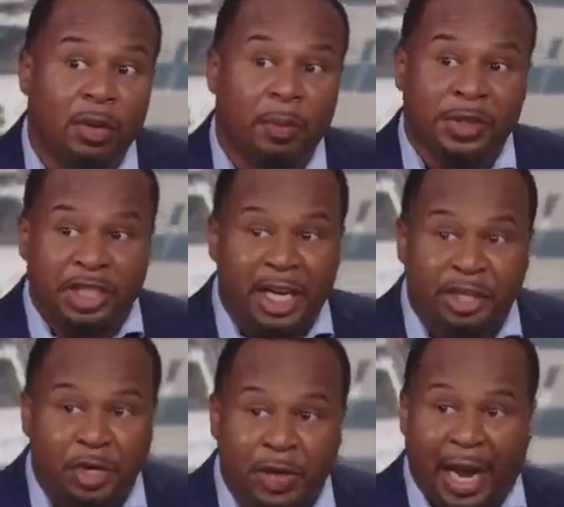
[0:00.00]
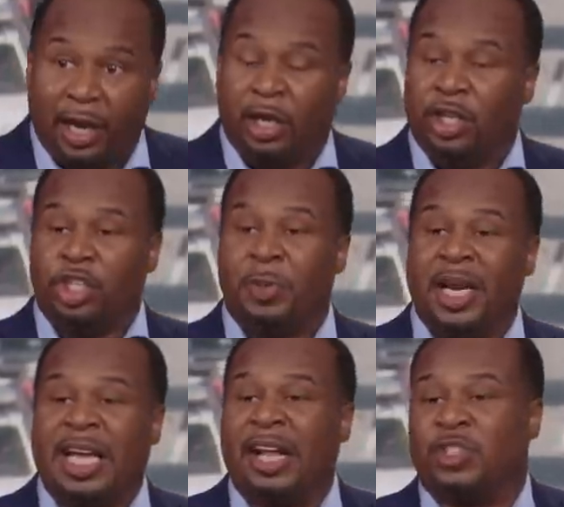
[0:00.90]
But you didn't do that. You
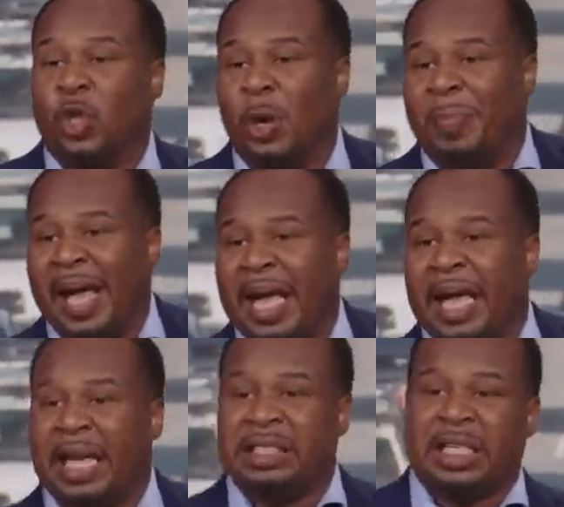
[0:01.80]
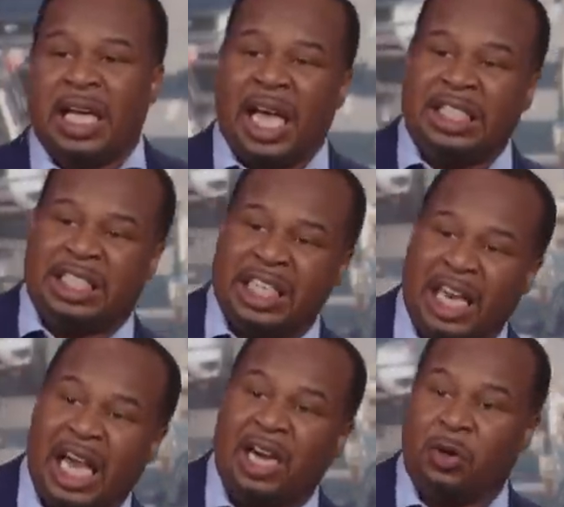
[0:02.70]
went and got sorbets and
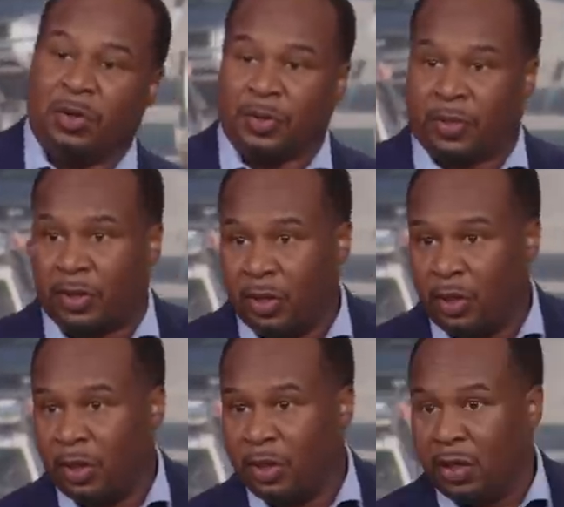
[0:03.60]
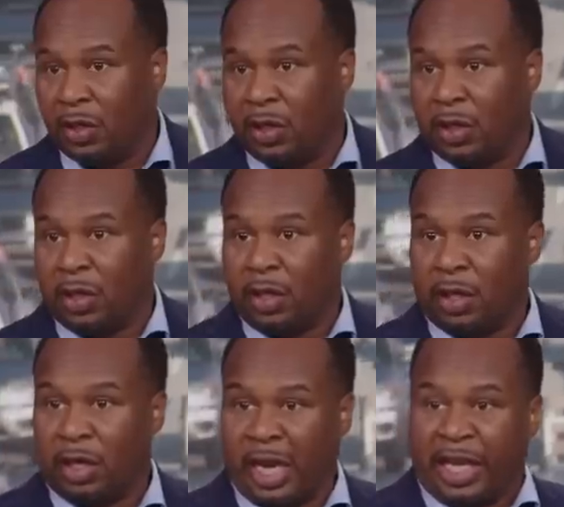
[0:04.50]
gelatos.
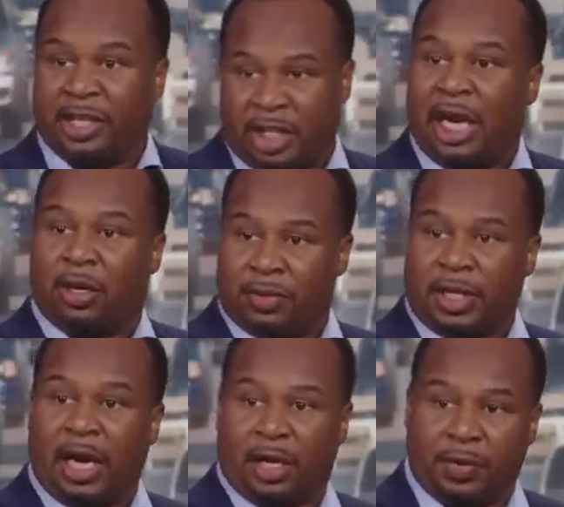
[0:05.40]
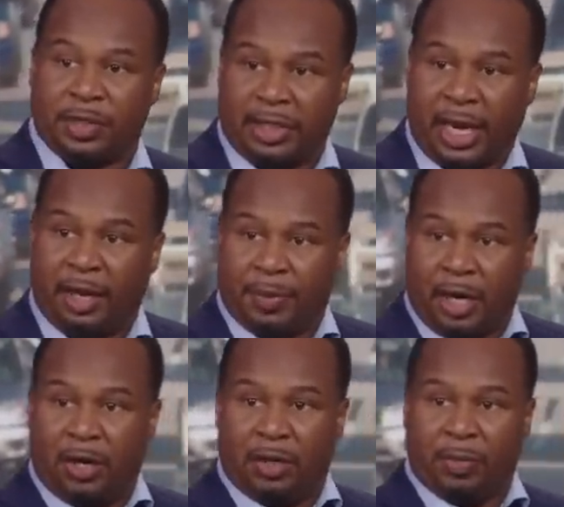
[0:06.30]
Now your Choco Taco is damn
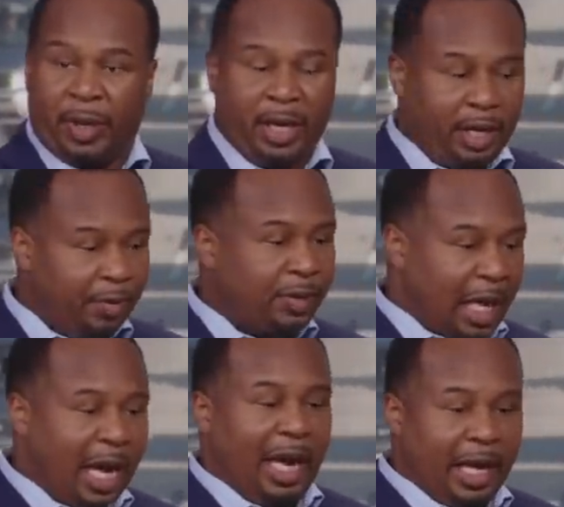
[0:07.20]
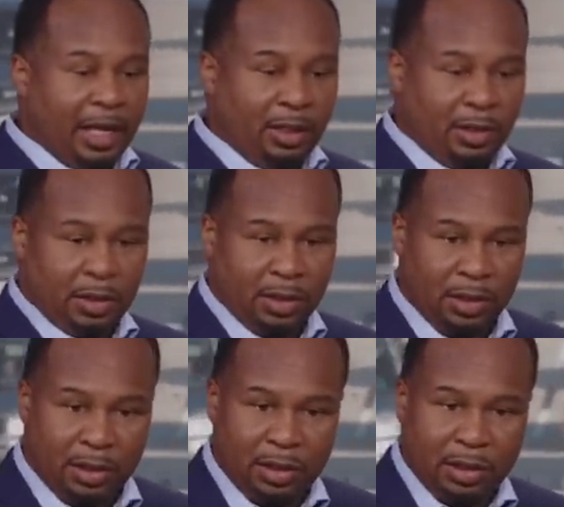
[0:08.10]
gone, man. It was all right.
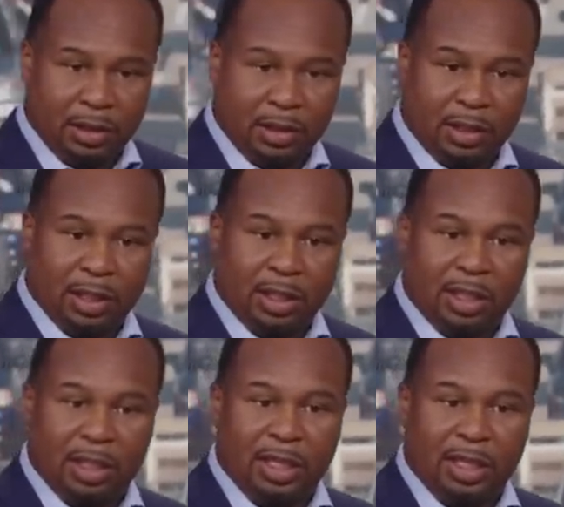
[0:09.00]
No, it was beloved.